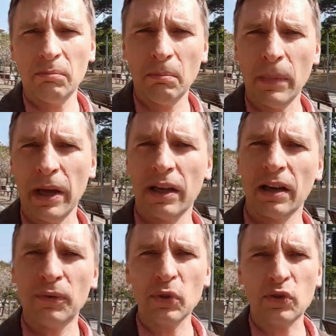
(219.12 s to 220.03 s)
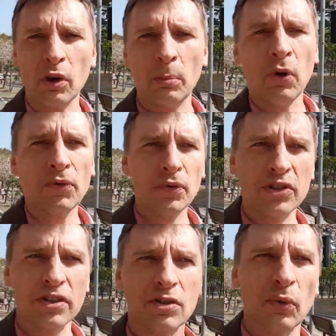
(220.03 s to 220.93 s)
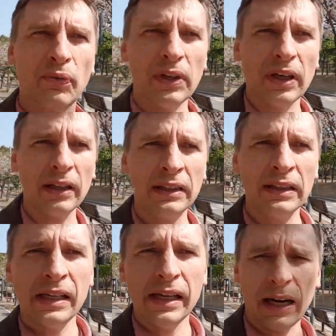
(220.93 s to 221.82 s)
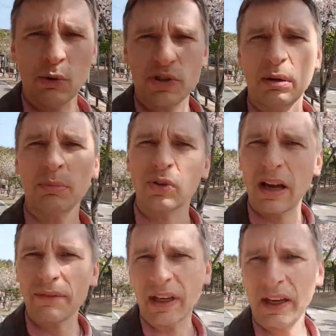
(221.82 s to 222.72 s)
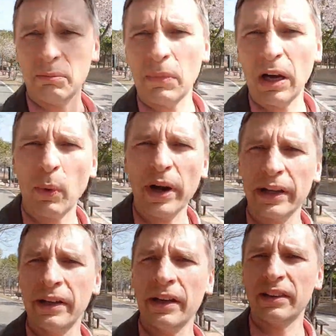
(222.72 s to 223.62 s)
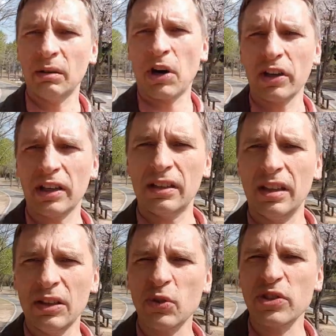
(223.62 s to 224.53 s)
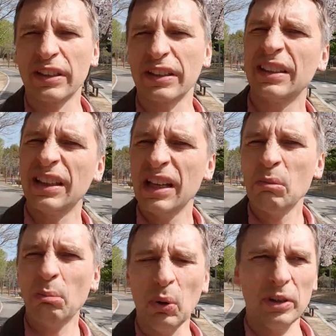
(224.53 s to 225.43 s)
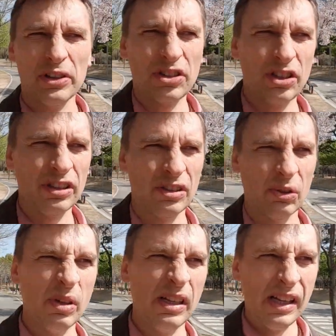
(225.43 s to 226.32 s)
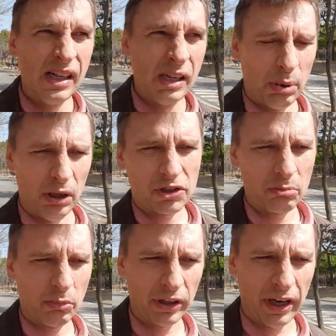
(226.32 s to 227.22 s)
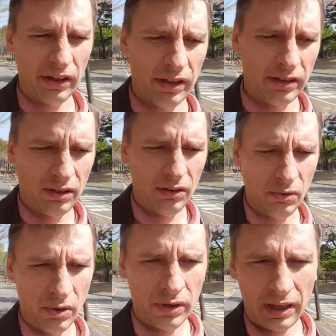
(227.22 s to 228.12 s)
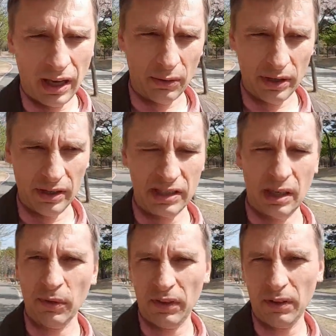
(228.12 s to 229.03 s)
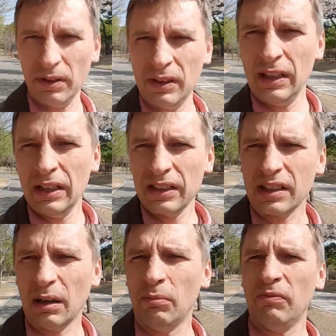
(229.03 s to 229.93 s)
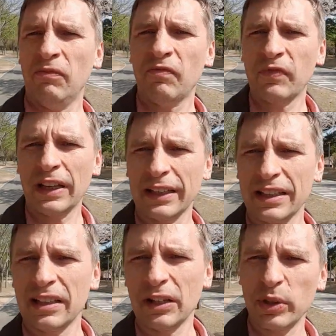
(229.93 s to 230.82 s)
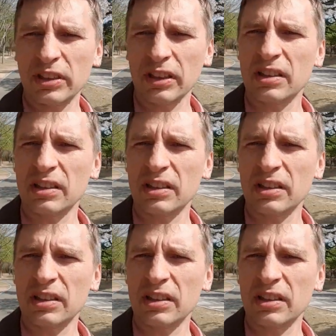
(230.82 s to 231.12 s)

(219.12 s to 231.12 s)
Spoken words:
make a few stopovers in Sofia, and I was able to navigate my way at the market using Polish. So Polish and Bulgarian do carry some I guess linguistic